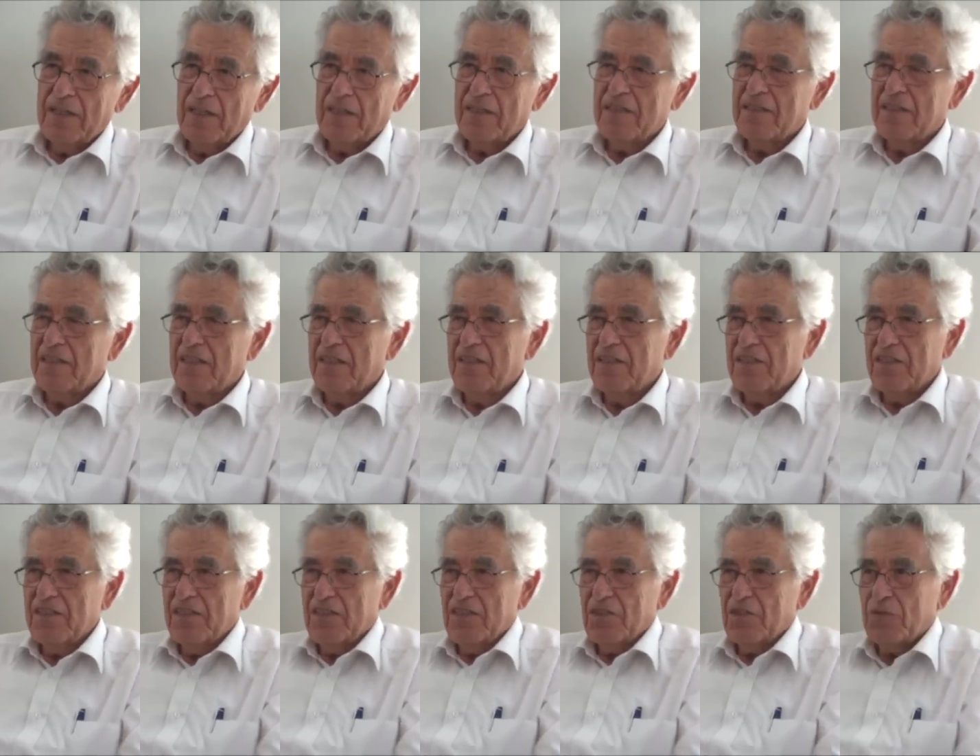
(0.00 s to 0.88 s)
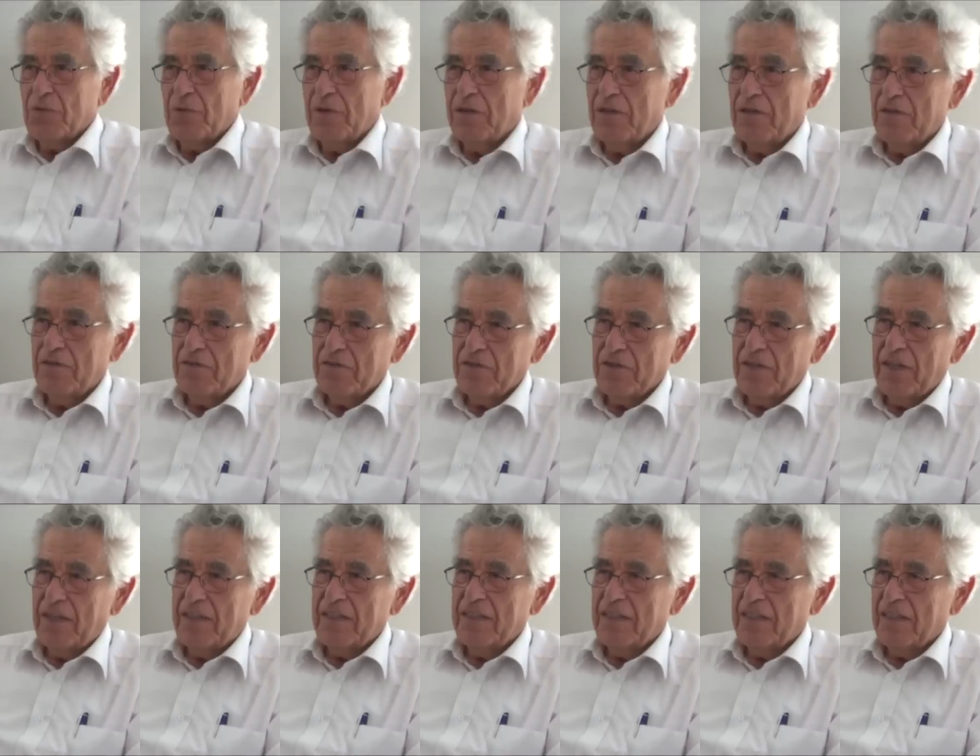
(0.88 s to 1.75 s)
That's the easiest way of
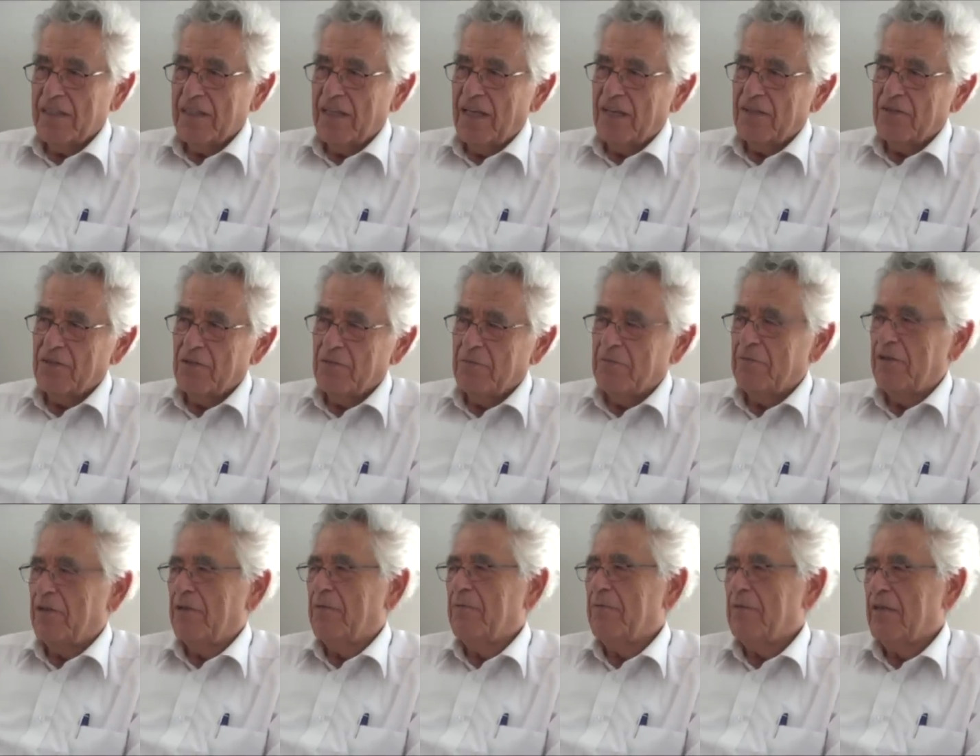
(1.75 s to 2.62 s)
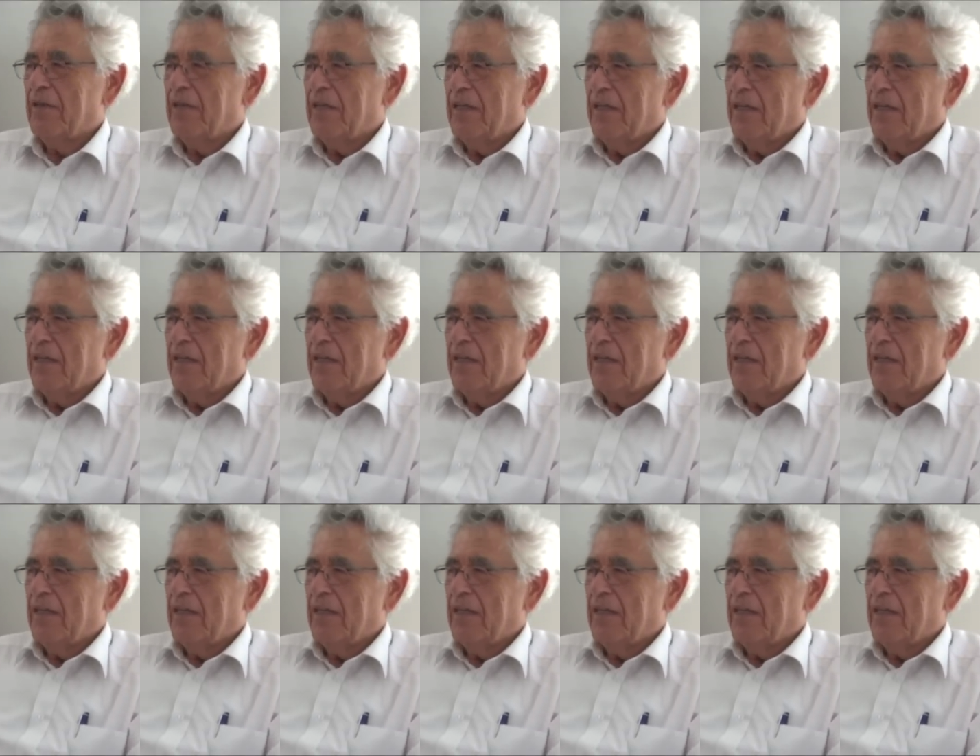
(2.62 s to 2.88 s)
creating an atom bomb.